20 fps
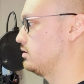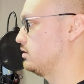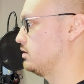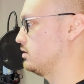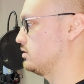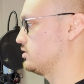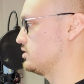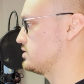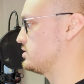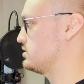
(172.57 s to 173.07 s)

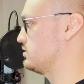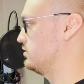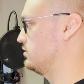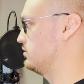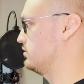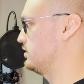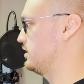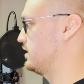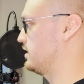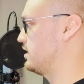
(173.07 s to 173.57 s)
I'll just
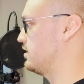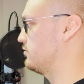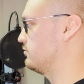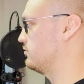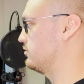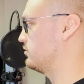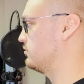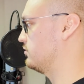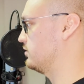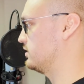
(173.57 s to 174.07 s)
solo that out
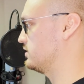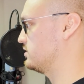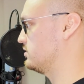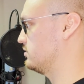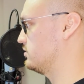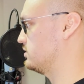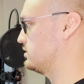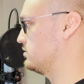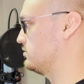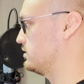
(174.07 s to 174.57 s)
real quick so
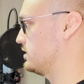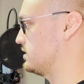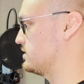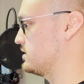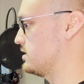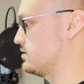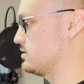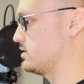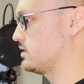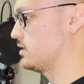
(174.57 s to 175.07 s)
you can see what that
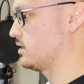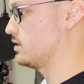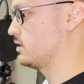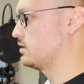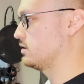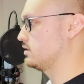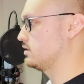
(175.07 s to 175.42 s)
sounds like.